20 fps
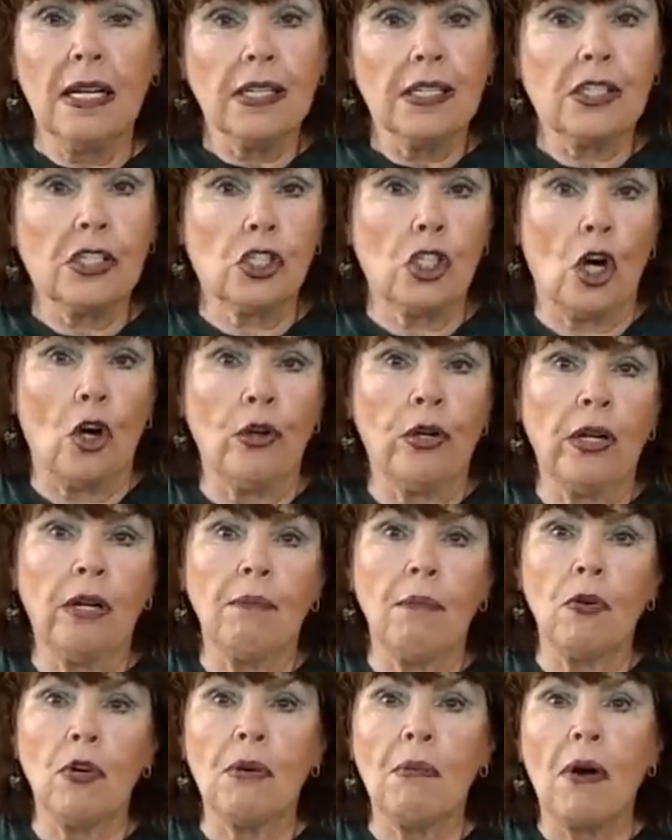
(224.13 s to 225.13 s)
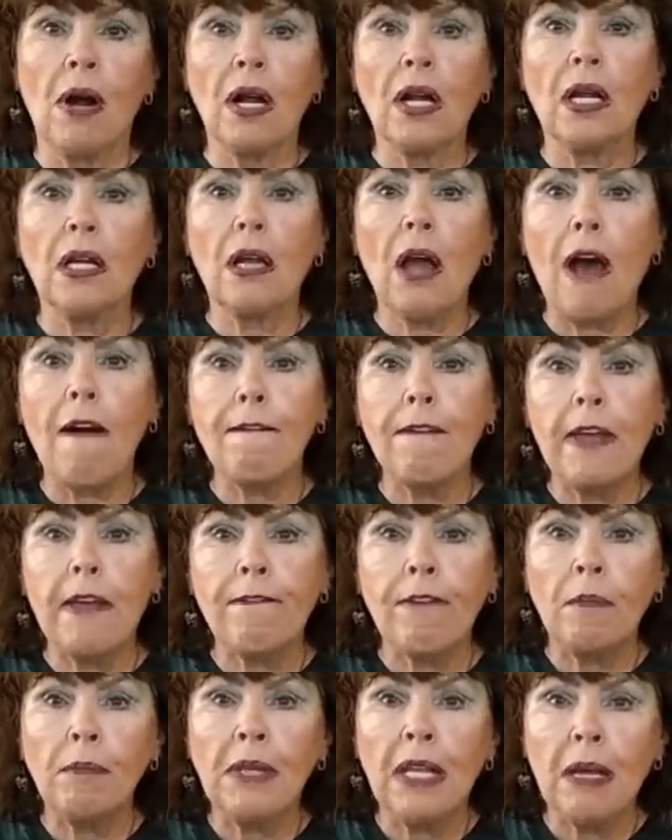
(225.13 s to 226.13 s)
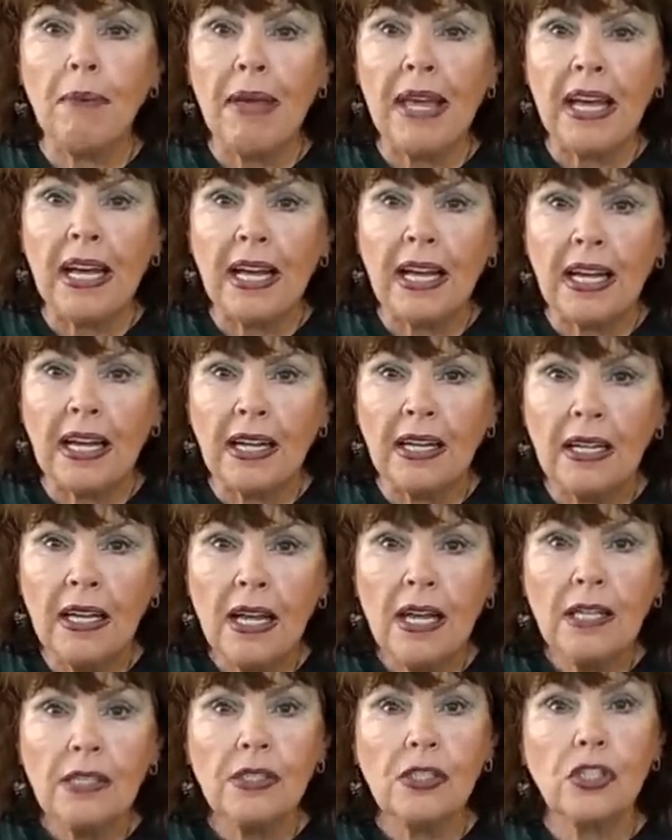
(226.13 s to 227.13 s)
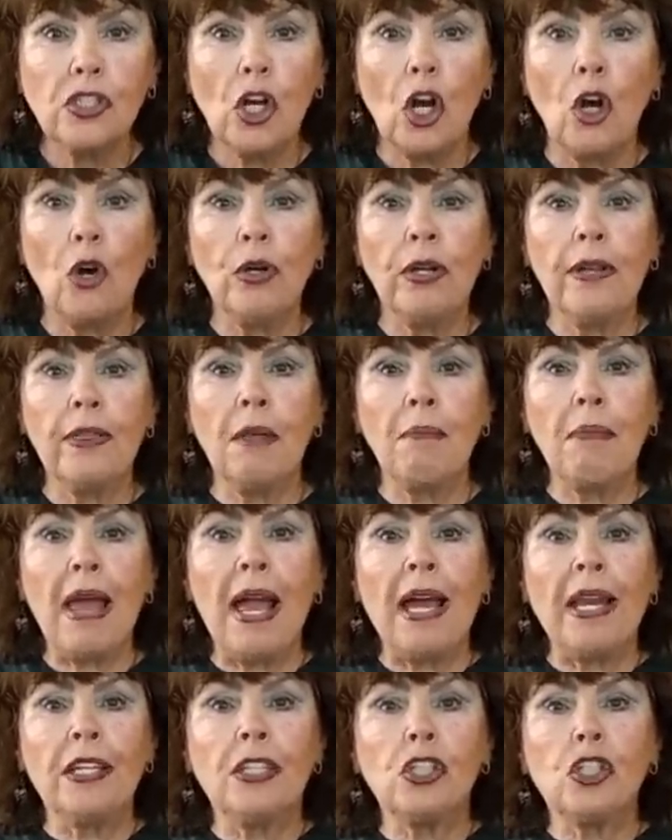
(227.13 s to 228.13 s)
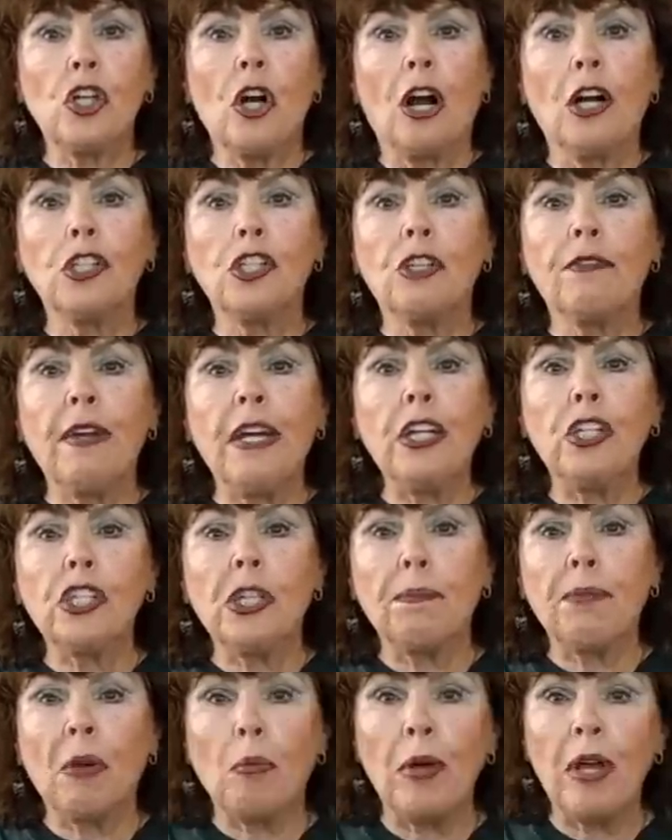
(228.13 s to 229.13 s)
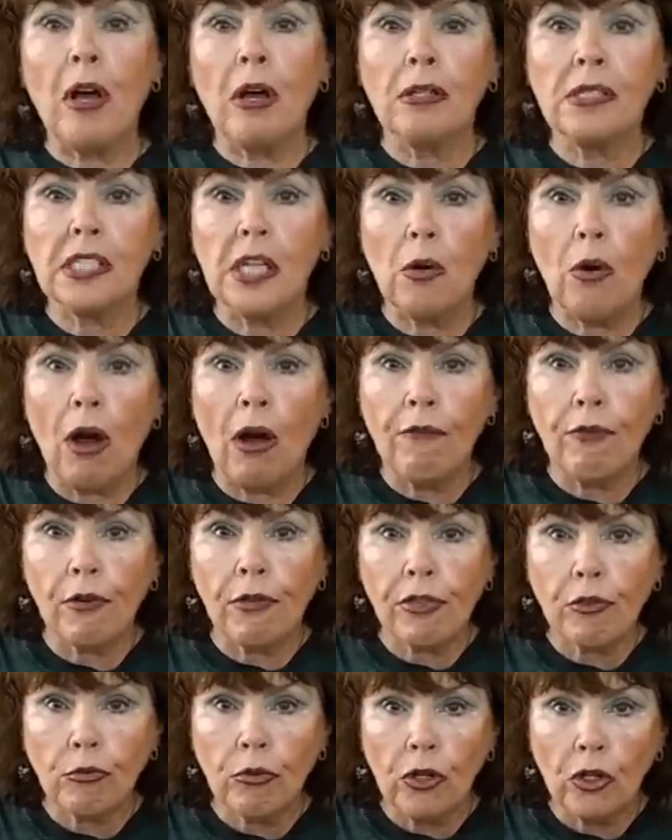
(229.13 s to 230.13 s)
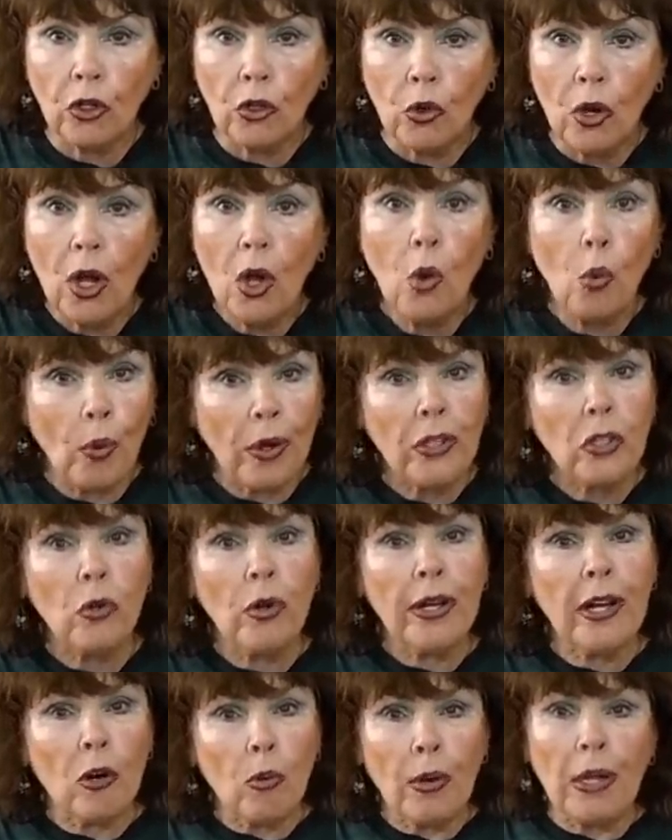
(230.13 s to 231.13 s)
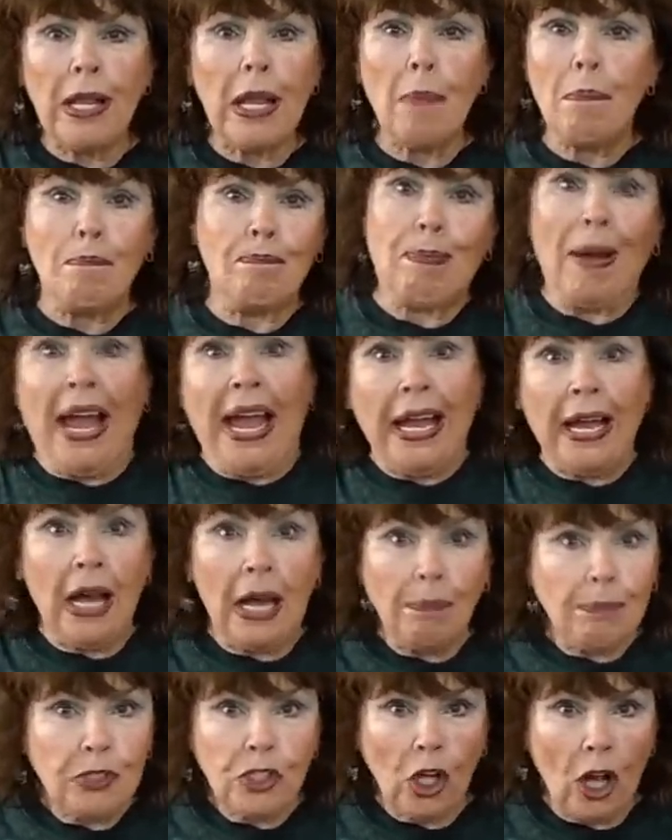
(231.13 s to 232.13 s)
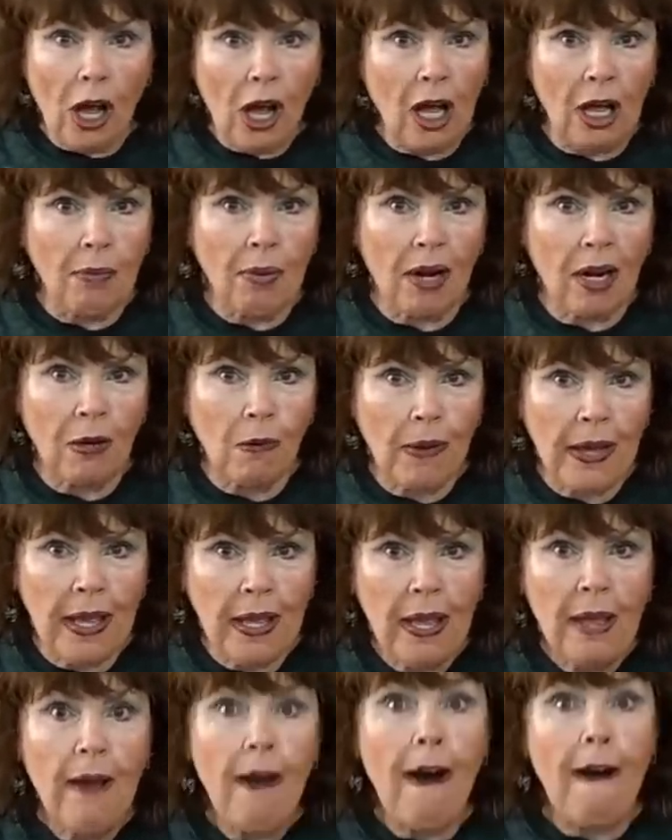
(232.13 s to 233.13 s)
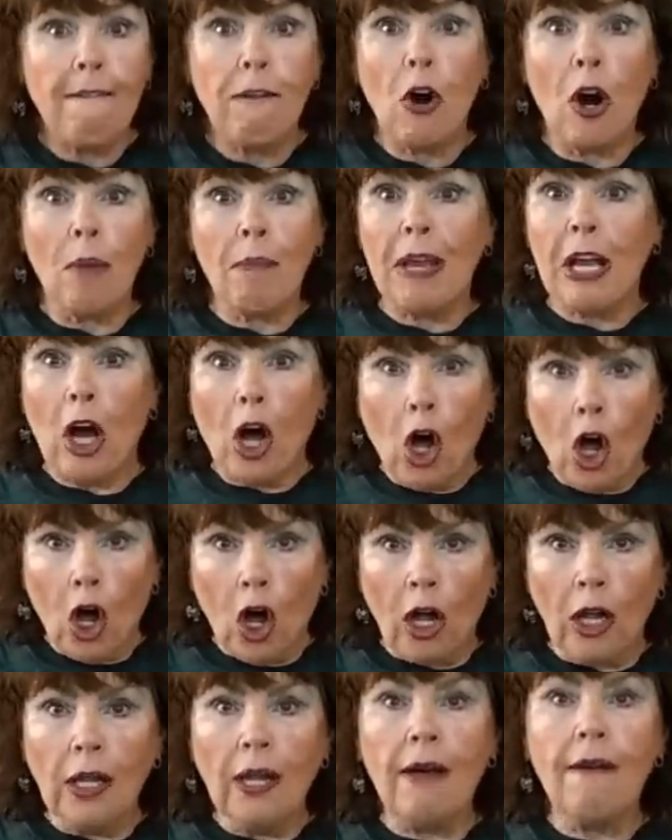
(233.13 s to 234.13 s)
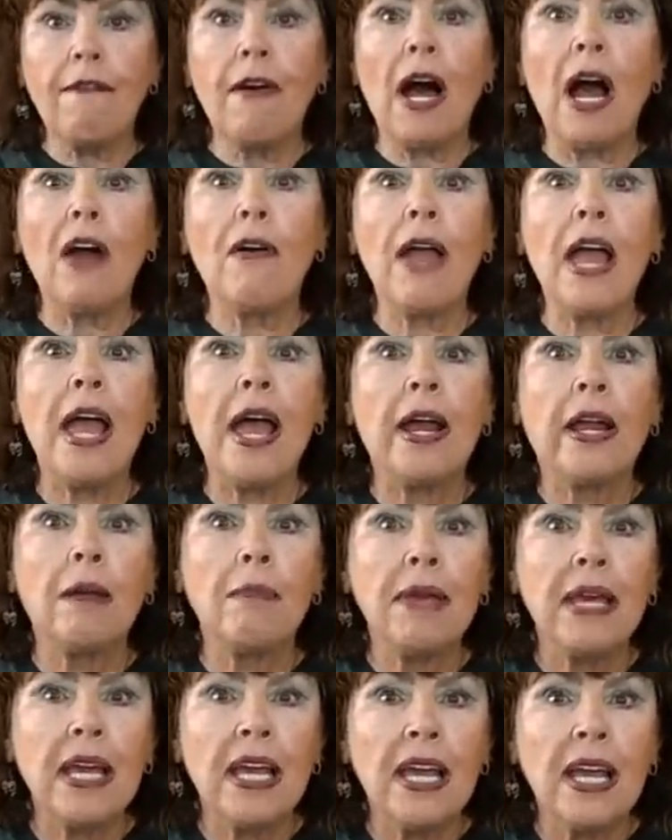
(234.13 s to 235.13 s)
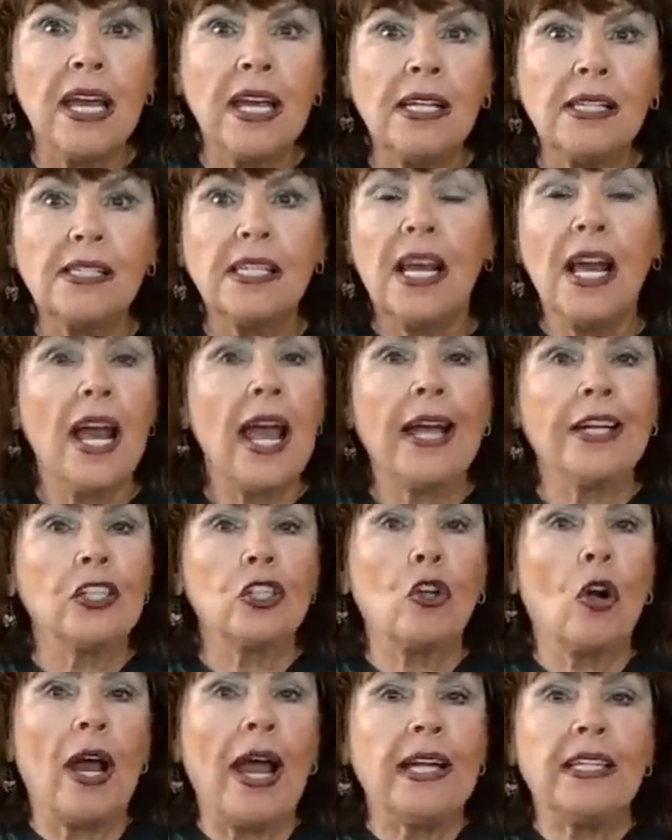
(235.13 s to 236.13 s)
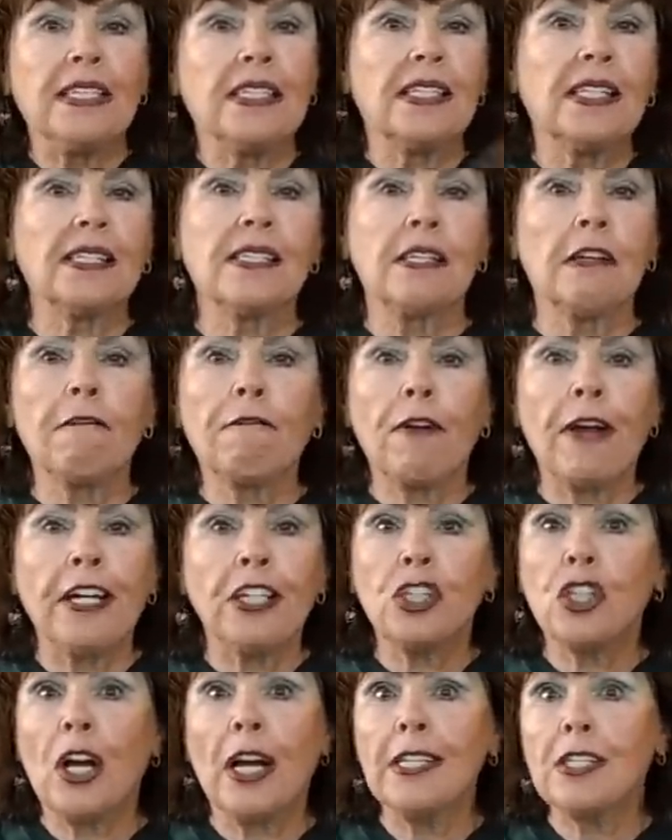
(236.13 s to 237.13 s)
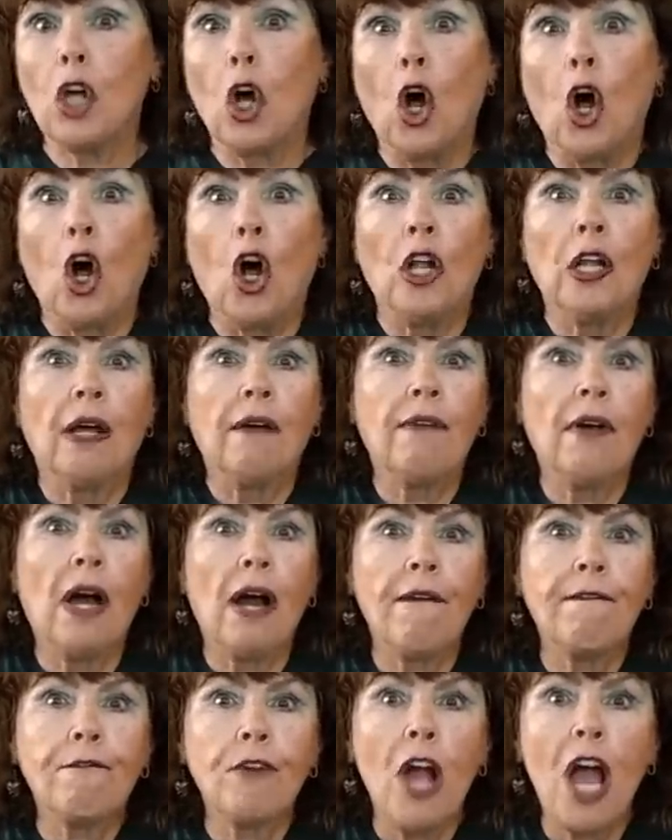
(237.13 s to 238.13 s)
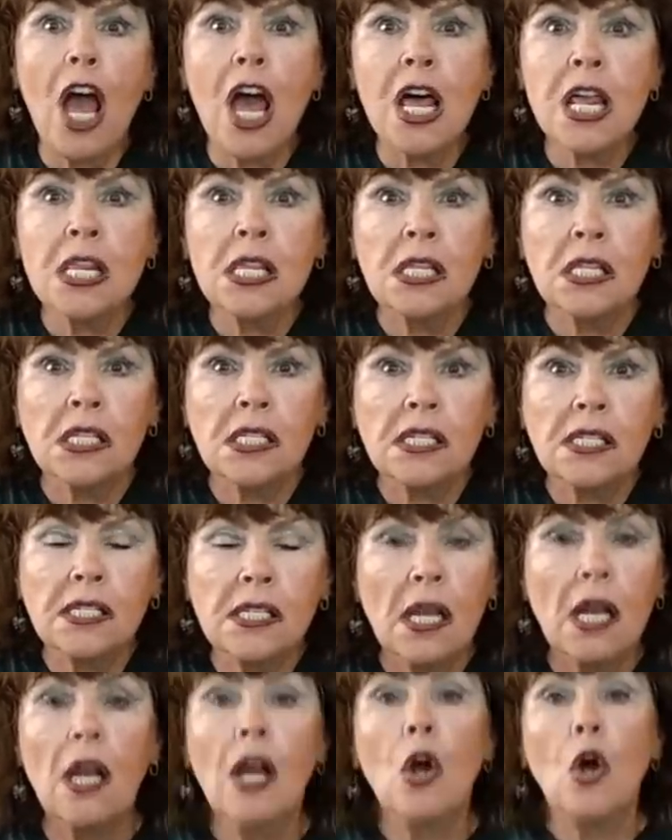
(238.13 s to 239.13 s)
So did Muammar Gaddafi from Libya. So did the man in charge of Egypt that we also overthrew. We're doing a really bang-up job, aren't we, of arming all of our enemies and trying to disenfranchise all of our friends.